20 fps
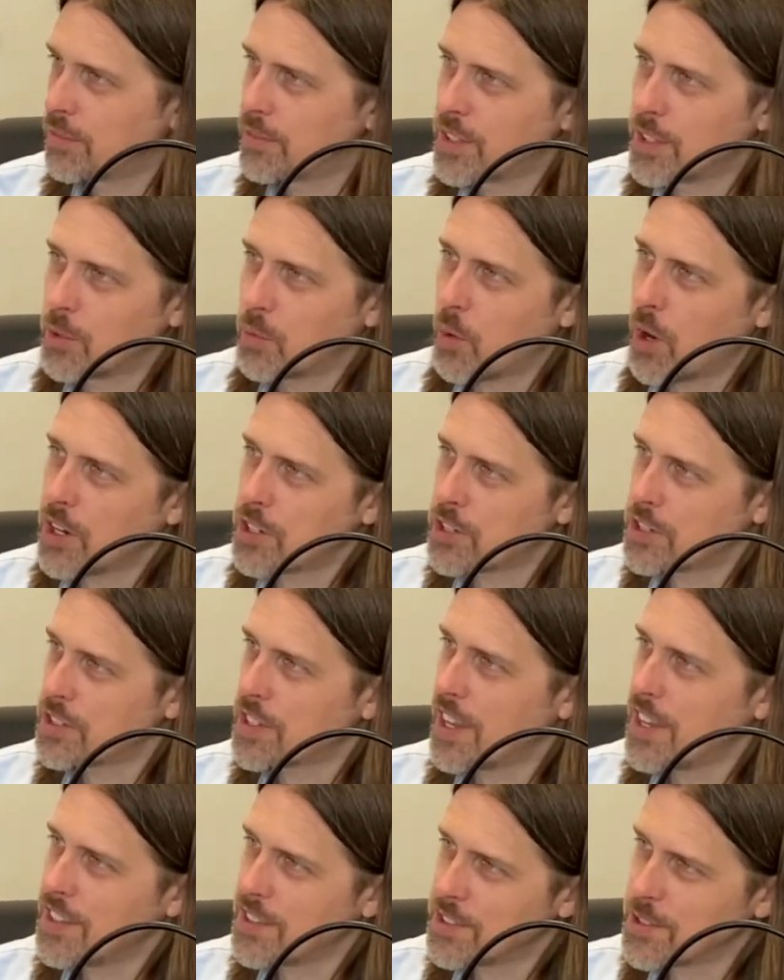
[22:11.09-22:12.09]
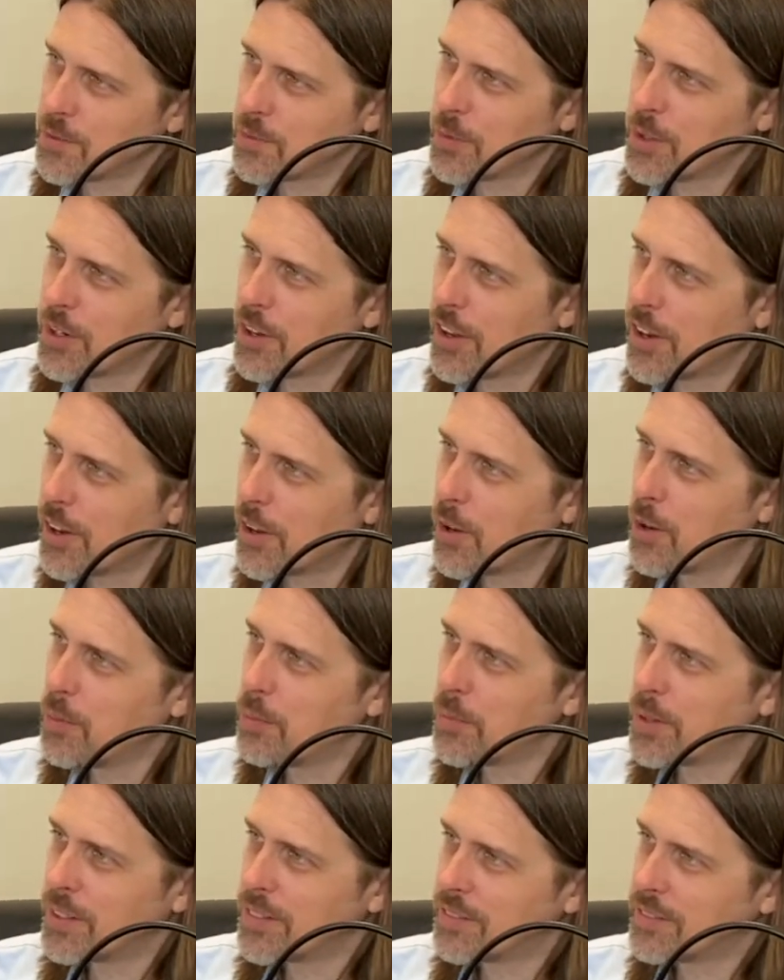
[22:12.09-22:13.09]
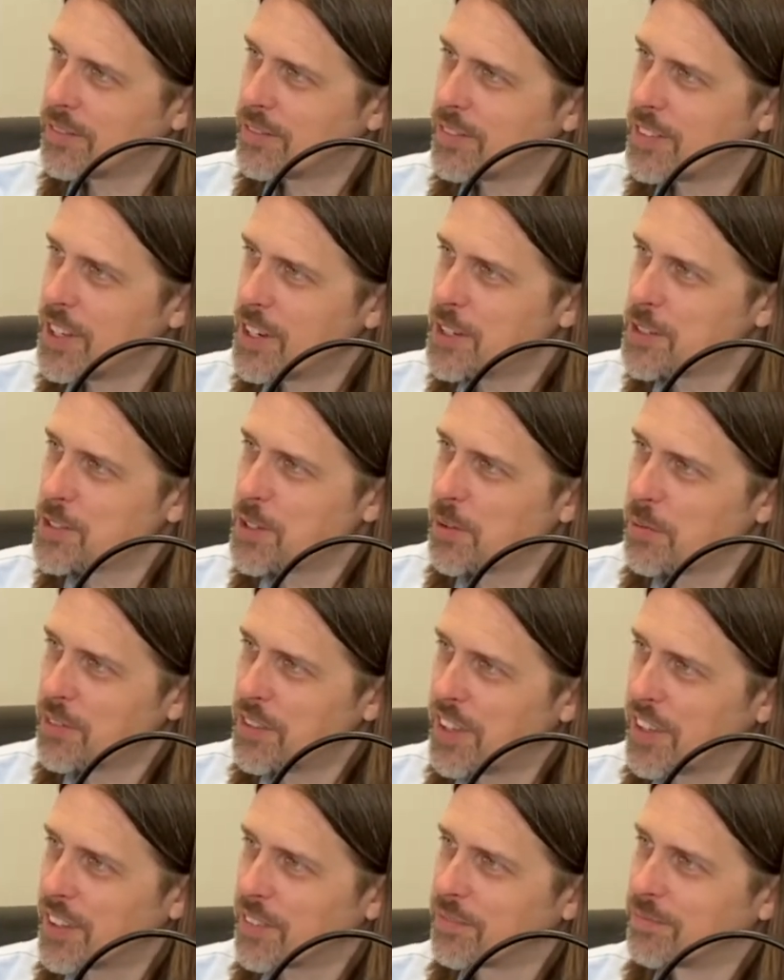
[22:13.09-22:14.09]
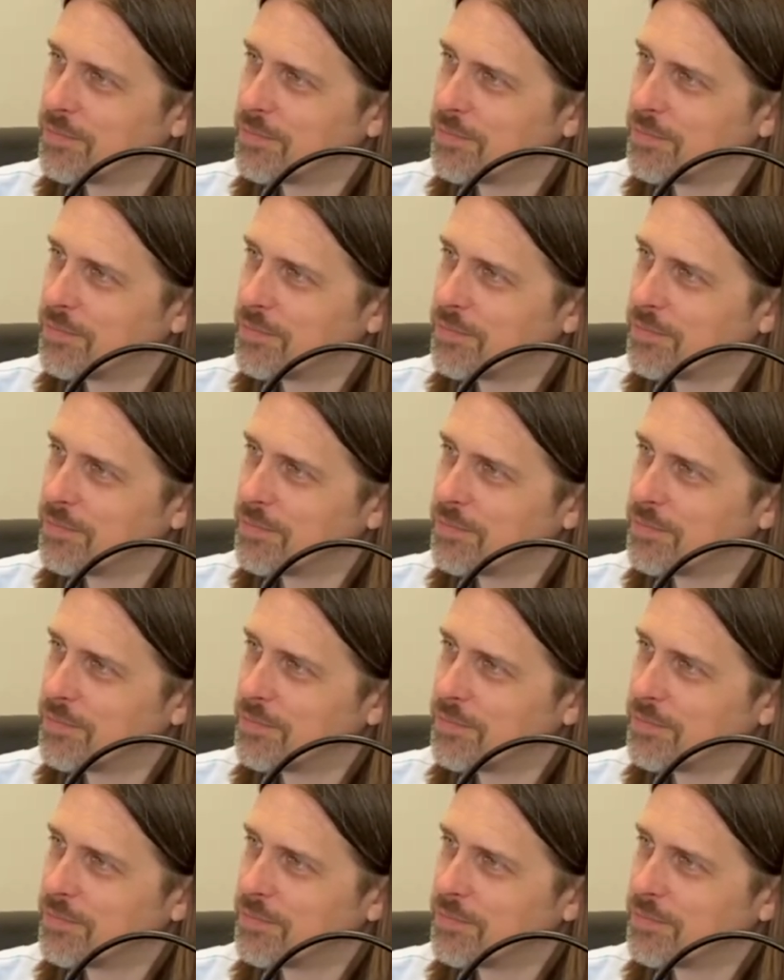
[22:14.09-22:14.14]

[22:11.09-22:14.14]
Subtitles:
didn't wash his hands and went on home and did his own thing.